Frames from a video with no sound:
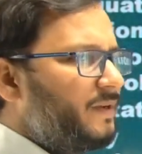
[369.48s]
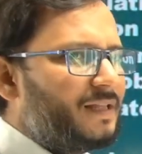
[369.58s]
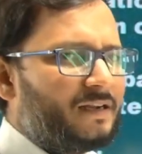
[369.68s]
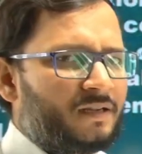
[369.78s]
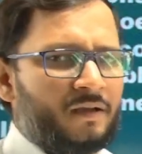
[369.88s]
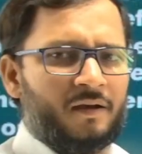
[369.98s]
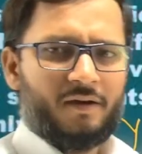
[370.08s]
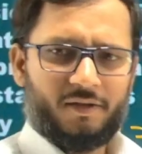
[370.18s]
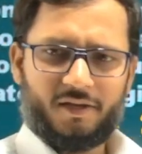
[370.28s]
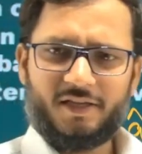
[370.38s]
that
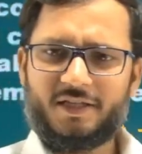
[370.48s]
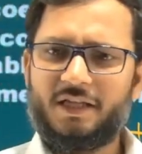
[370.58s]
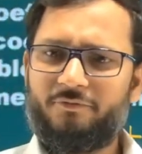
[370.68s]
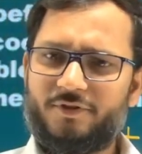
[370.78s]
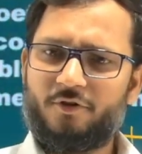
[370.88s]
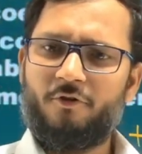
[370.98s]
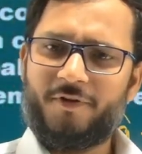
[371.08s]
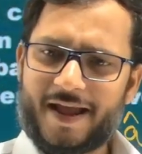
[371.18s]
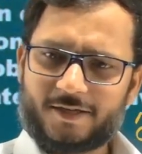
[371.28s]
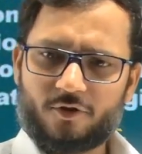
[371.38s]
regression equation of
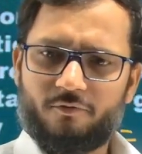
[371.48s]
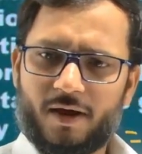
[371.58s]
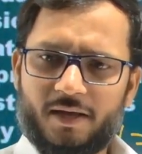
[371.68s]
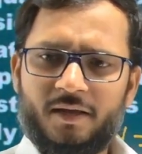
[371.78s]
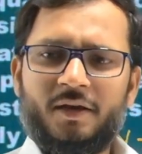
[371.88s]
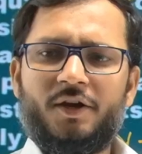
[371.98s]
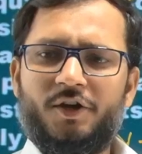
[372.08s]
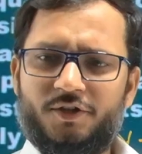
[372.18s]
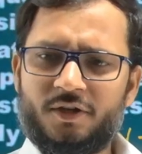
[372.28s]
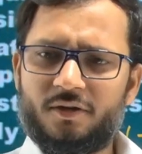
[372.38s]
x on y
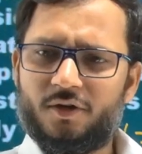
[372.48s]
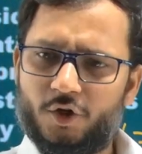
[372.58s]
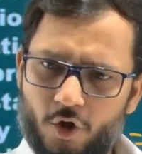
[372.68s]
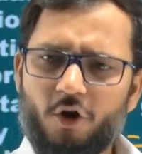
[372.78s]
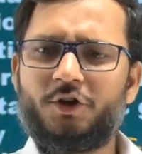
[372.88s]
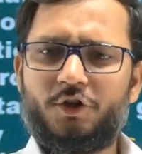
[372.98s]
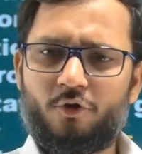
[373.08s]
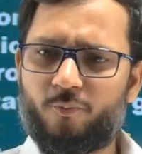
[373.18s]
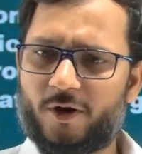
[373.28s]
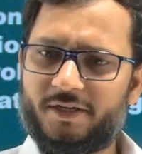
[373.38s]
is not
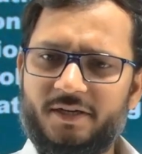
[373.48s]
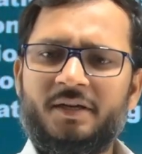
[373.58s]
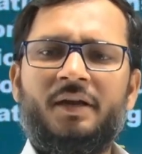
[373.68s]
0.8,